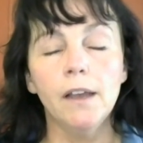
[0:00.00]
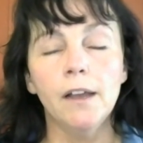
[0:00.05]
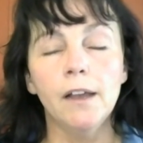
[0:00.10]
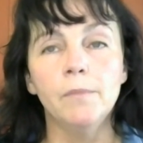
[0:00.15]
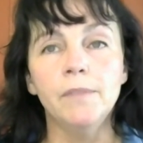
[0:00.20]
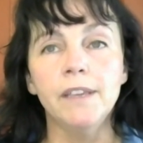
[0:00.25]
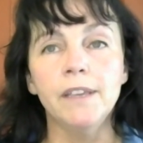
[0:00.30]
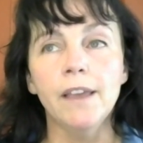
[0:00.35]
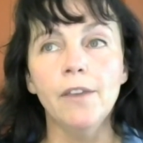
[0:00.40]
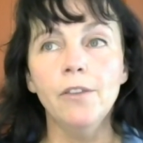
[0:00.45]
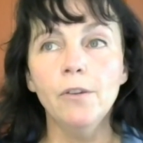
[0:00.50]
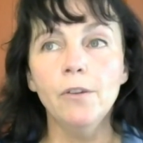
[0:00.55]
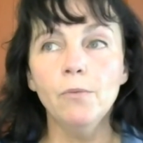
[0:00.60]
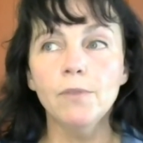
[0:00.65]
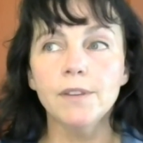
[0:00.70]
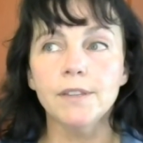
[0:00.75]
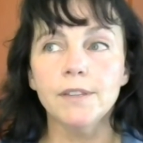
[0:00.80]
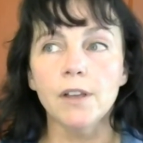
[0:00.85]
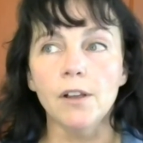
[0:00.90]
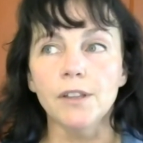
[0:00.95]
The other
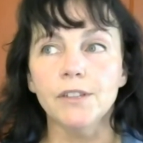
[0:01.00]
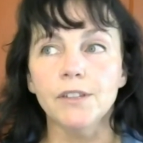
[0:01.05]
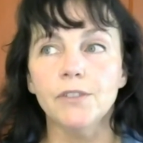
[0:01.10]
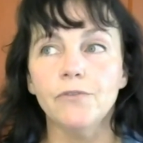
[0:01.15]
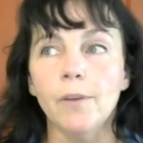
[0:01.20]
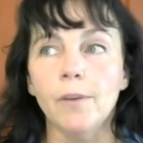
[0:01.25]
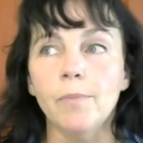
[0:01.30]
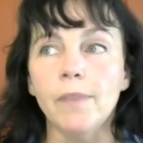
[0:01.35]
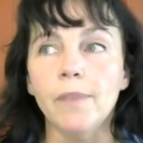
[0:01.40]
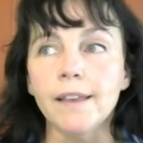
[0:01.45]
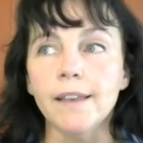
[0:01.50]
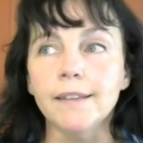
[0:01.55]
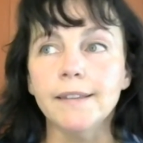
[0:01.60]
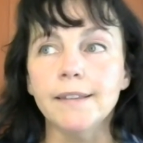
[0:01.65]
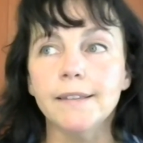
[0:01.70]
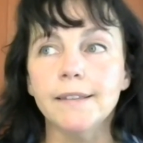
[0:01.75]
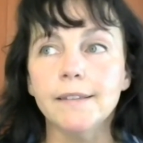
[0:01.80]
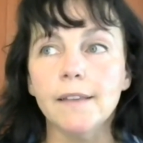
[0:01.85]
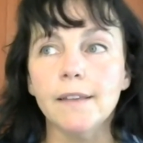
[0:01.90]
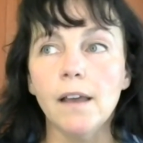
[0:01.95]
results from
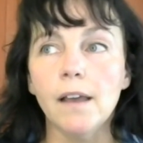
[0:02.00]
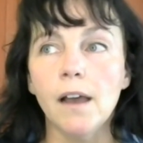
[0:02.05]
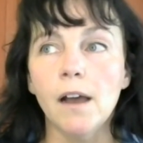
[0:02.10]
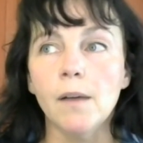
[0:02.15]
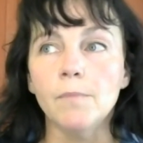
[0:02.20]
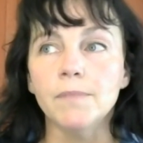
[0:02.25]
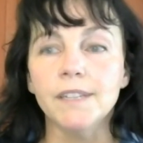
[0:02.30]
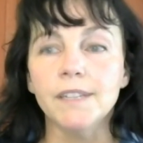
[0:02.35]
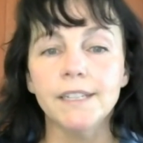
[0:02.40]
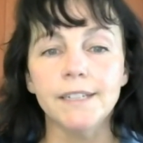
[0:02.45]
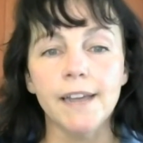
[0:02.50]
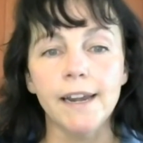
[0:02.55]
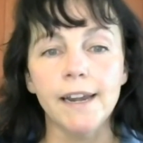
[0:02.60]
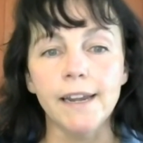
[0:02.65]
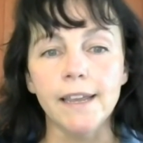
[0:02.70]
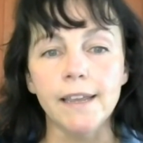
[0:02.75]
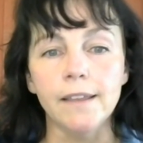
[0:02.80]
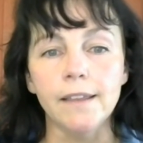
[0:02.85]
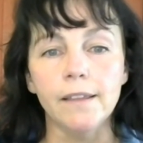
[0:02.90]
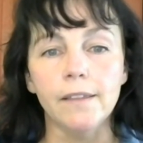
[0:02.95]
this
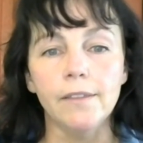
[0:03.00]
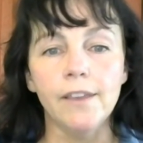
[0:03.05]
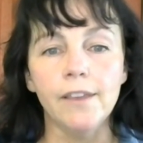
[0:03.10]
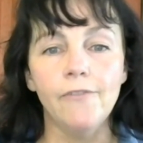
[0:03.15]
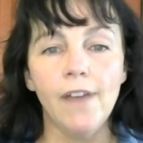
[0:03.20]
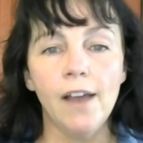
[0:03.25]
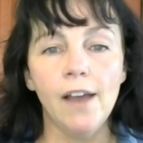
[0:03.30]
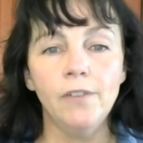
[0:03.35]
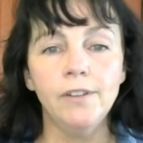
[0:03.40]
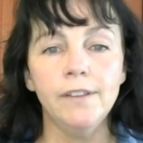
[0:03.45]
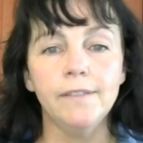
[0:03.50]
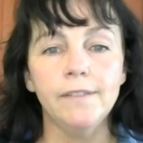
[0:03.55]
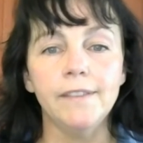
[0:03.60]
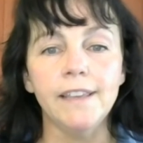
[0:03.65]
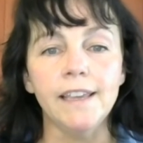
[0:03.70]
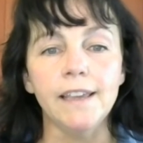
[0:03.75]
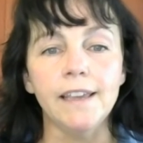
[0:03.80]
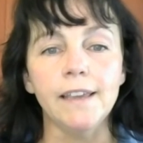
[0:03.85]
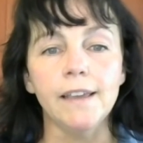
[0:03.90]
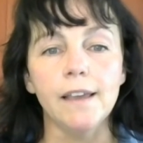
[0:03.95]
study, they found that
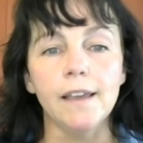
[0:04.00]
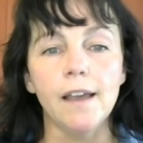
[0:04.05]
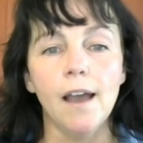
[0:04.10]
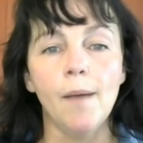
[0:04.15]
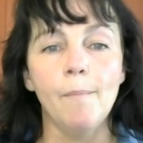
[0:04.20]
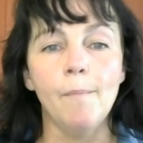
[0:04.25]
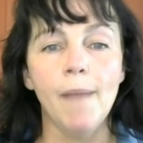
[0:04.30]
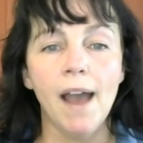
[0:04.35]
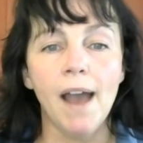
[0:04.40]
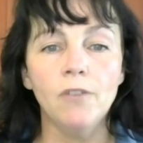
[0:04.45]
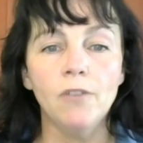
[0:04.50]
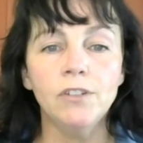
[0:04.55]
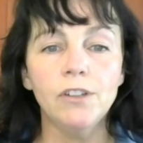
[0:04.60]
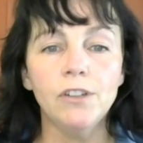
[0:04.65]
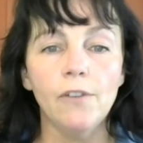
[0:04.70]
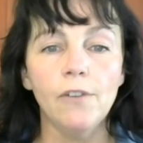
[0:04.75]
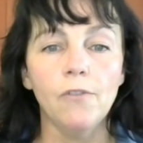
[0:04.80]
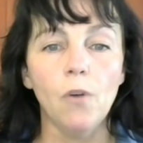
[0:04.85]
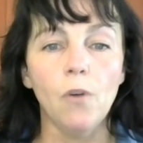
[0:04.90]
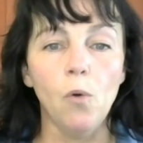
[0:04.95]
the amount
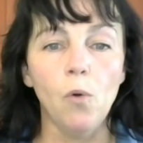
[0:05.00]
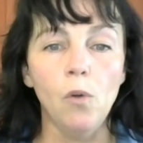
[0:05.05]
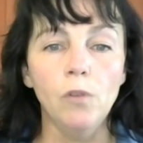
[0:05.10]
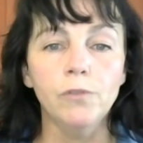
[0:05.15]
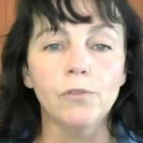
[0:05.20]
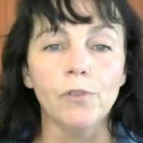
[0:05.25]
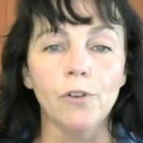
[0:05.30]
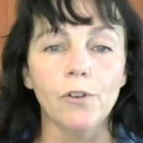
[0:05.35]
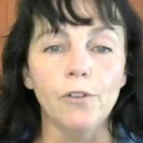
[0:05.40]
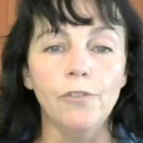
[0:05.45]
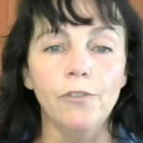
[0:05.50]
of old growth